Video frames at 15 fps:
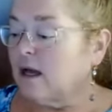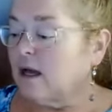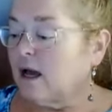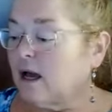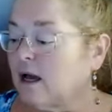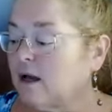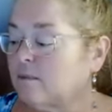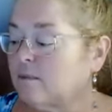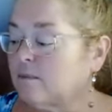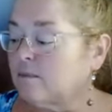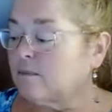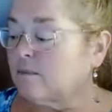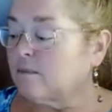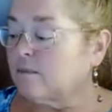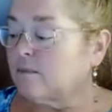And
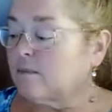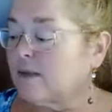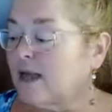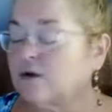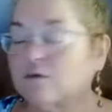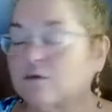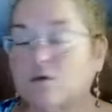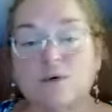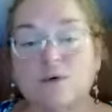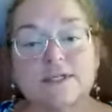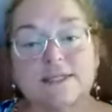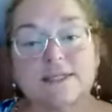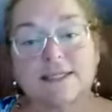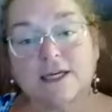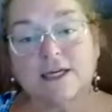of
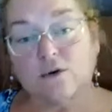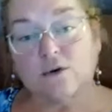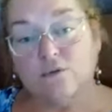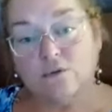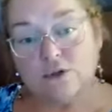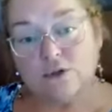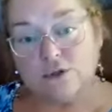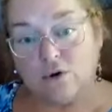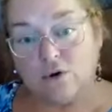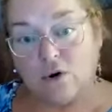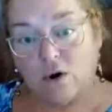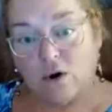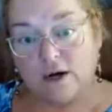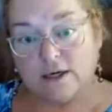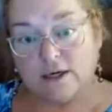course, Leo rules the
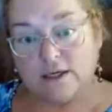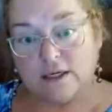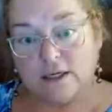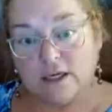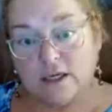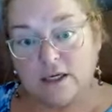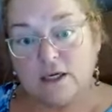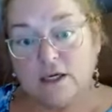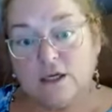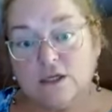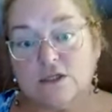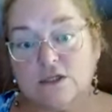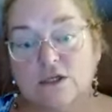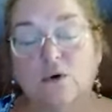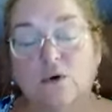heart.
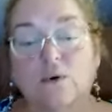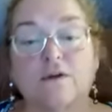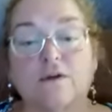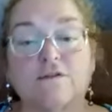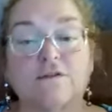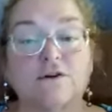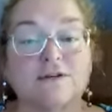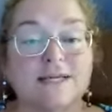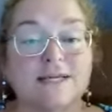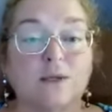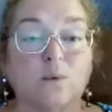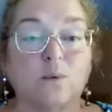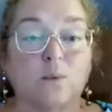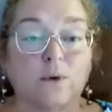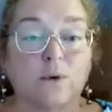So if there's
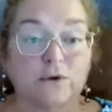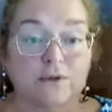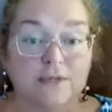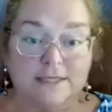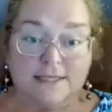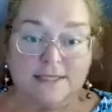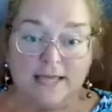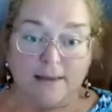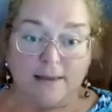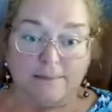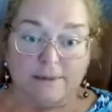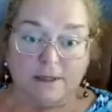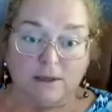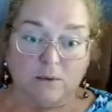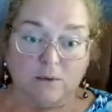any weird things
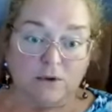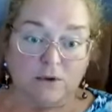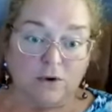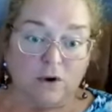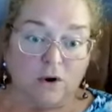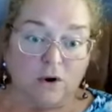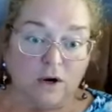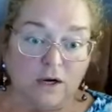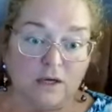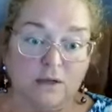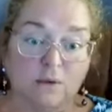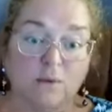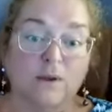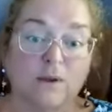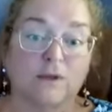happening with the heart,
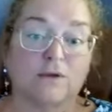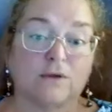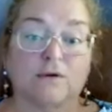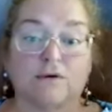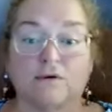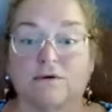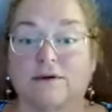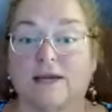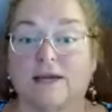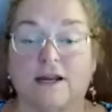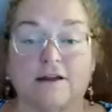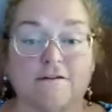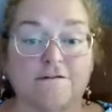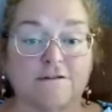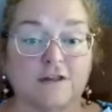whether you're
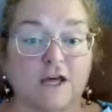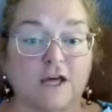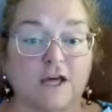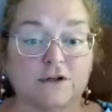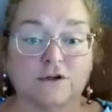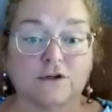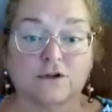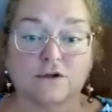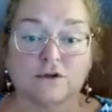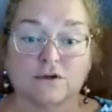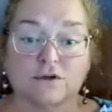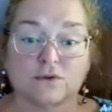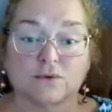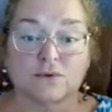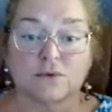getting
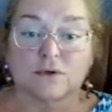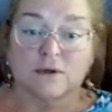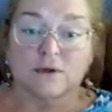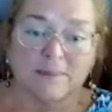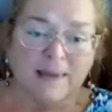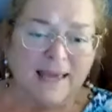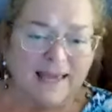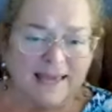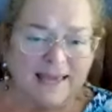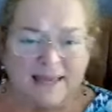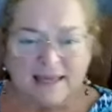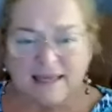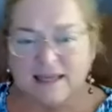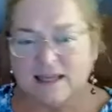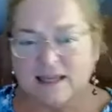flutters or
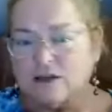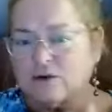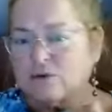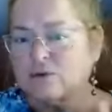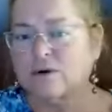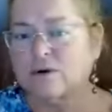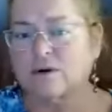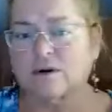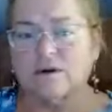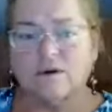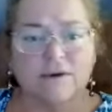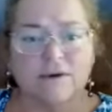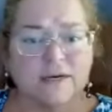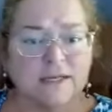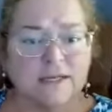pain or
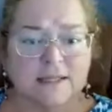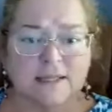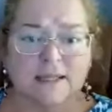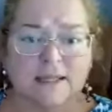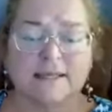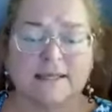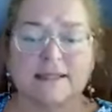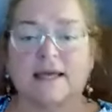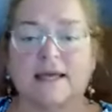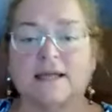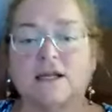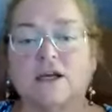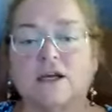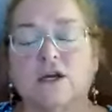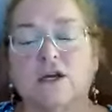anything like that,
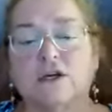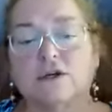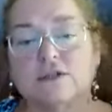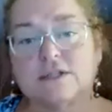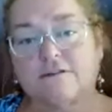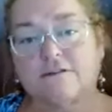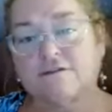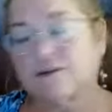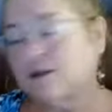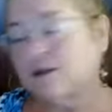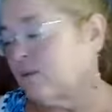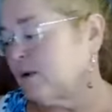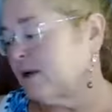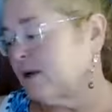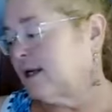you definitely
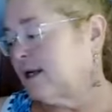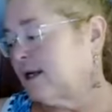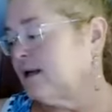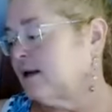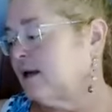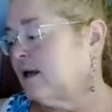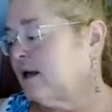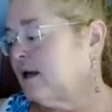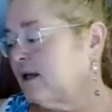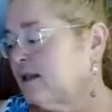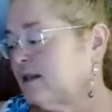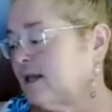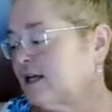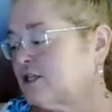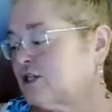want to get
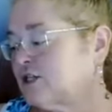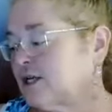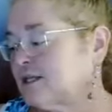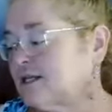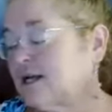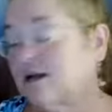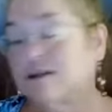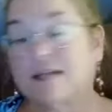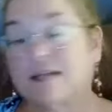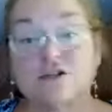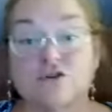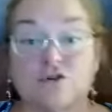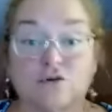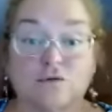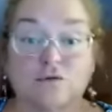that checked out. And that's
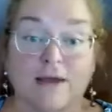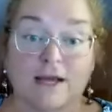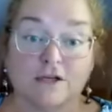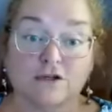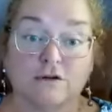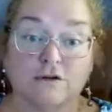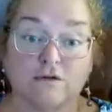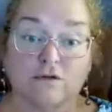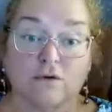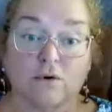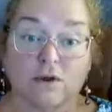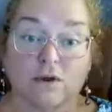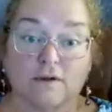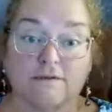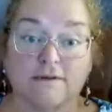true actually for
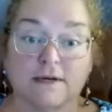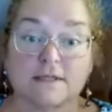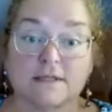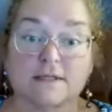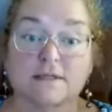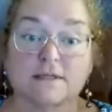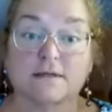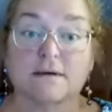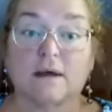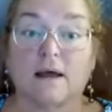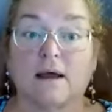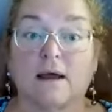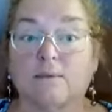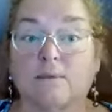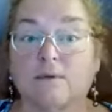all of us.
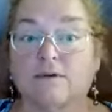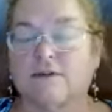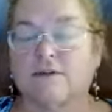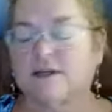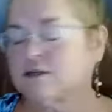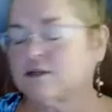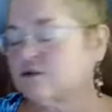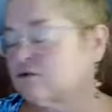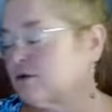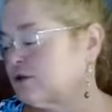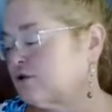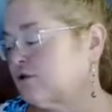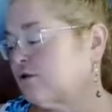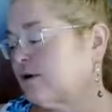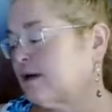With Venus
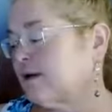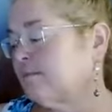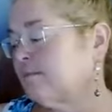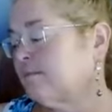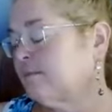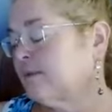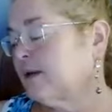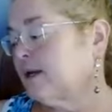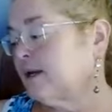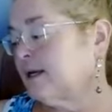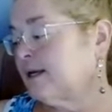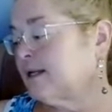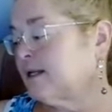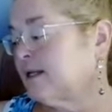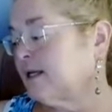retrograde
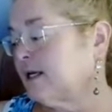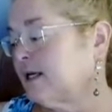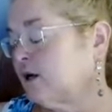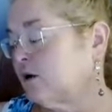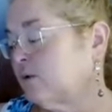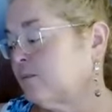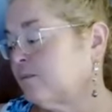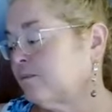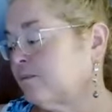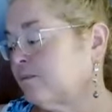in Leo.